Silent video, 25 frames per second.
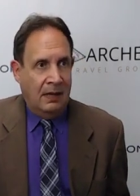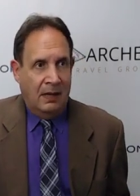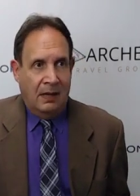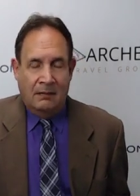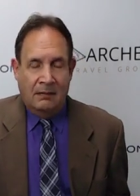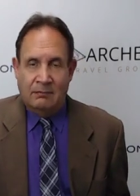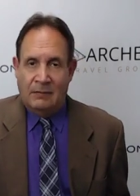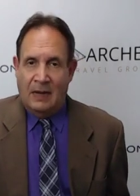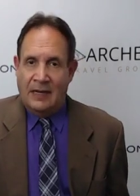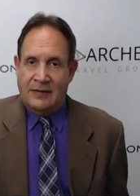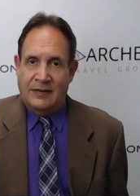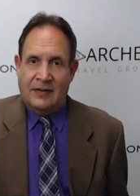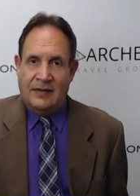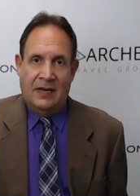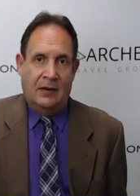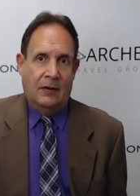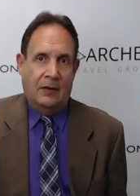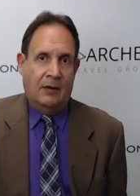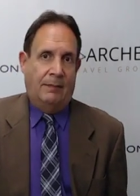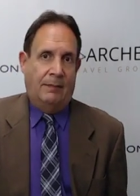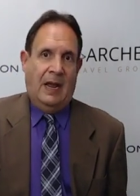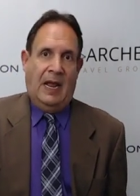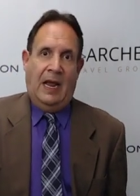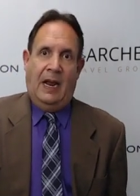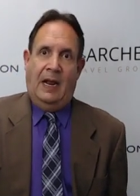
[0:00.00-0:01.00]
Montego
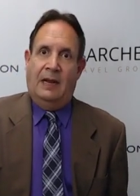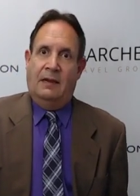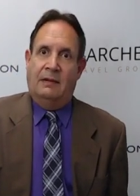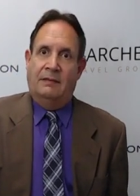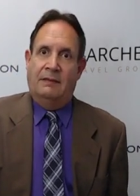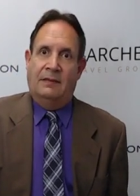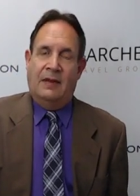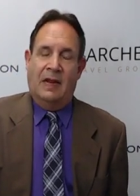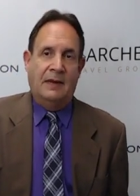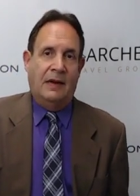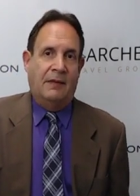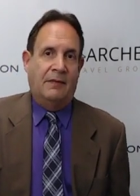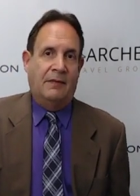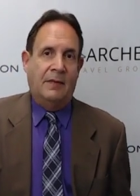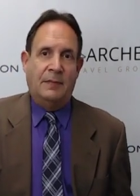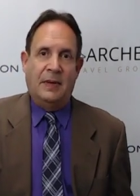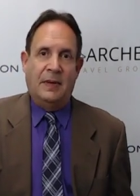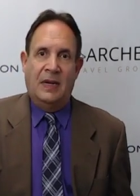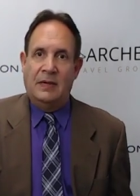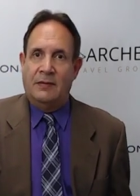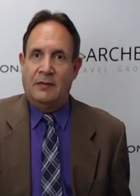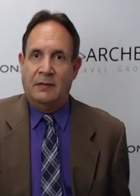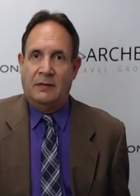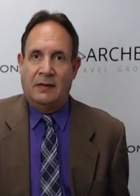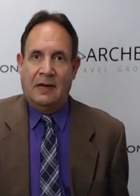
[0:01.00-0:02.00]
Bay. They've never
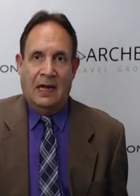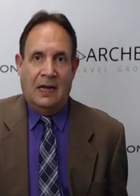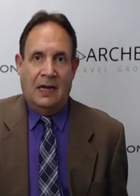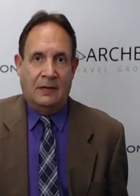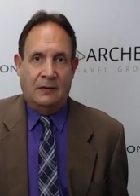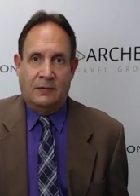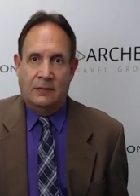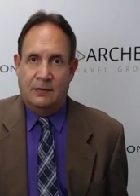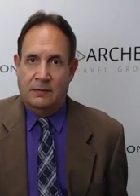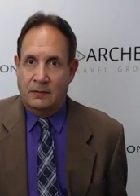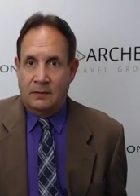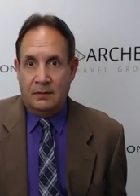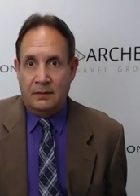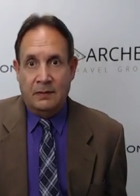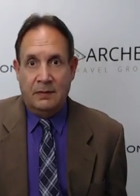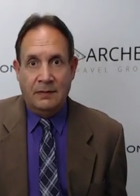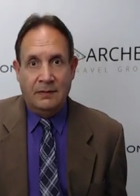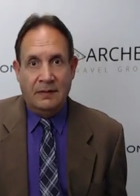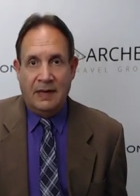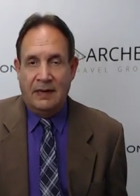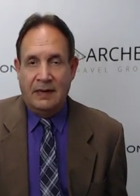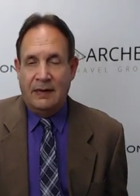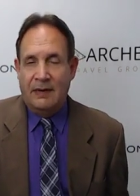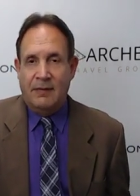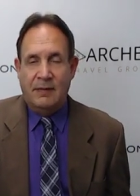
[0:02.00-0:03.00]
been to Cancun.
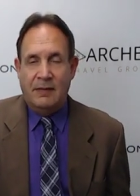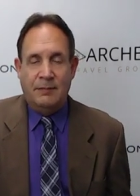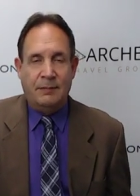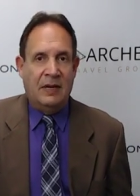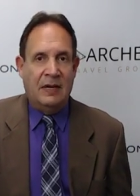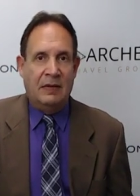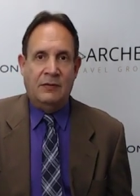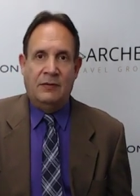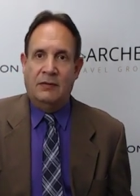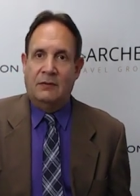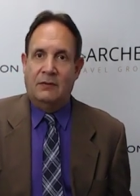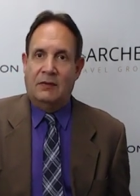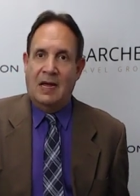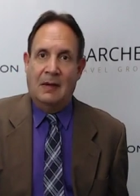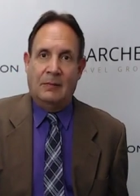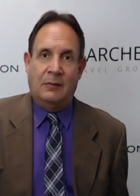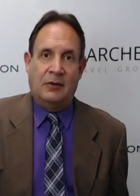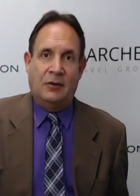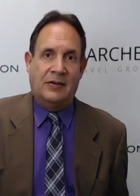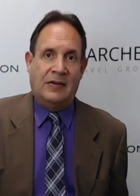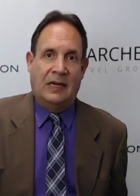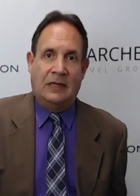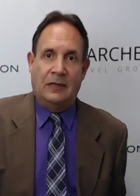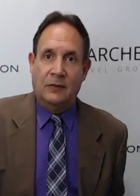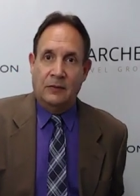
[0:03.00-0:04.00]
They've never been to Cabo
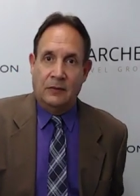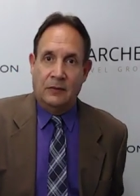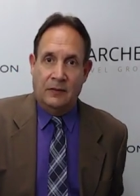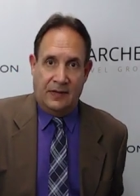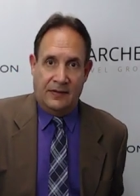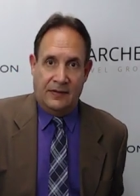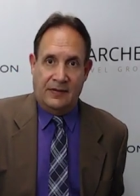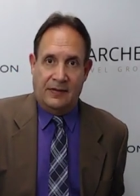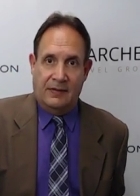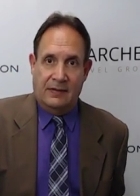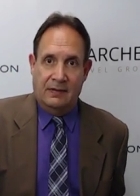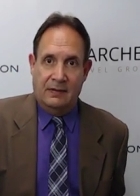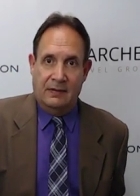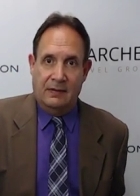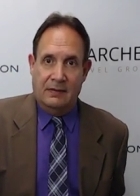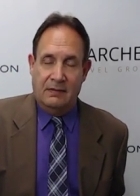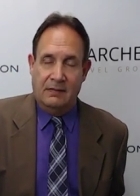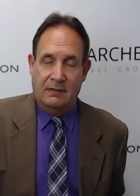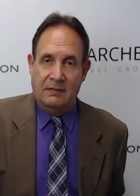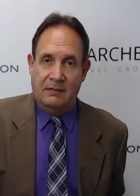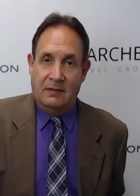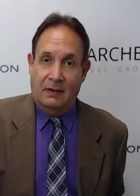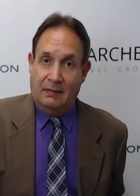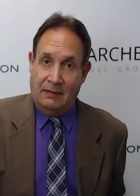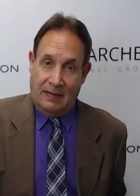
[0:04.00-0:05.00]
San Lucas.
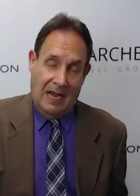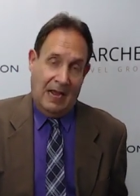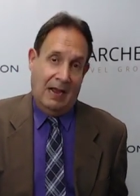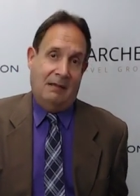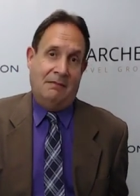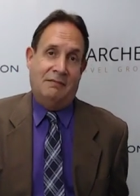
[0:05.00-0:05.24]
Okay?